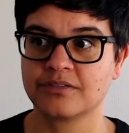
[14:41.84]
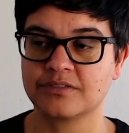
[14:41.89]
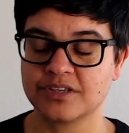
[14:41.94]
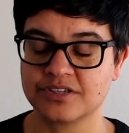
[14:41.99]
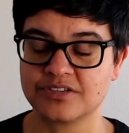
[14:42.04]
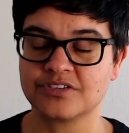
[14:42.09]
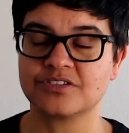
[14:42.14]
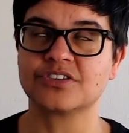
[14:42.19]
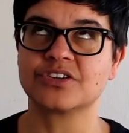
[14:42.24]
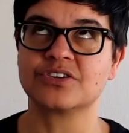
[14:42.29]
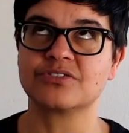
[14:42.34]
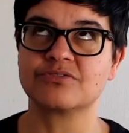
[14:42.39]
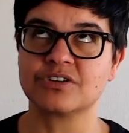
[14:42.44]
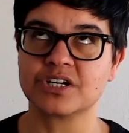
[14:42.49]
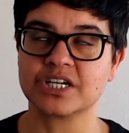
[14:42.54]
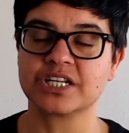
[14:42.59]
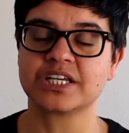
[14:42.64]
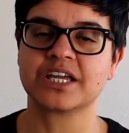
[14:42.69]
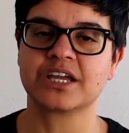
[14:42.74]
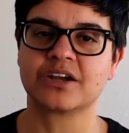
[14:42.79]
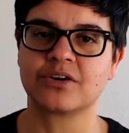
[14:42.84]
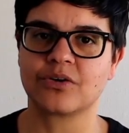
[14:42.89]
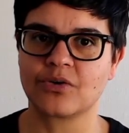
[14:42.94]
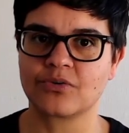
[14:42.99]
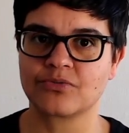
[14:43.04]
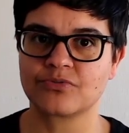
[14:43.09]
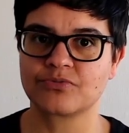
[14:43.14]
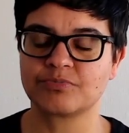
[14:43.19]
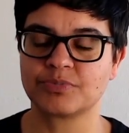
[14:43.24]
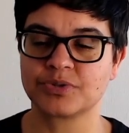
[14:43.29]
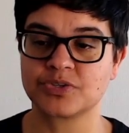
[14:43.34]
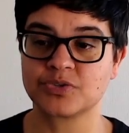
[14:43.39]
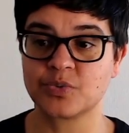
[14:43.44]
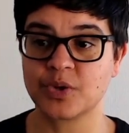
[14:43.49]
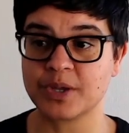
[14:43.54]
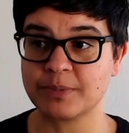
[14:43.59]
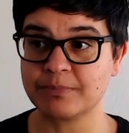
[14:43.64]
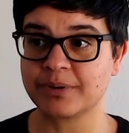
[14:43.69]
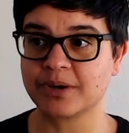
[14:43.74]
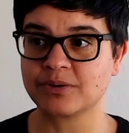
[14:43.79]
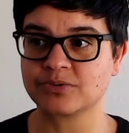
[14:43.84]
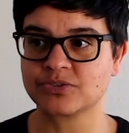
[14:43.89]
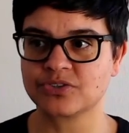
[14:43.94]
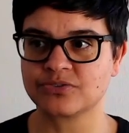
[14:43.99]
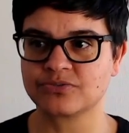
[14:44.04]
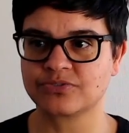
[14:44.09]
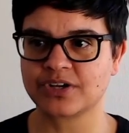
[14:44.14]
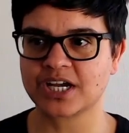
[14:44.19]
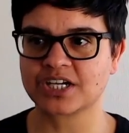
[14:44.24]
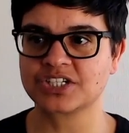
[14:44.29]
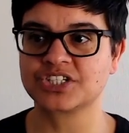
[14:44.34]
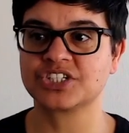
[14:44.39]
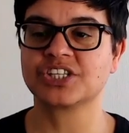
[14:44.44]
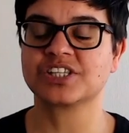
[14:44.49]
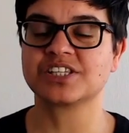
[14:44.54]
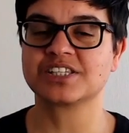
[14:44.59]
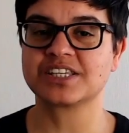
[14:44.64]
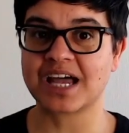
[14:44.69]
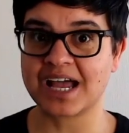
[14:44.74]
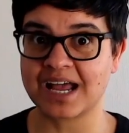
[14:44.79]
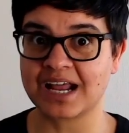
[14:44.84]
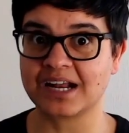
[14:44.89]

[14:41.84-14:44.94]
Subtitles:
This is going to really kick off between Belter factions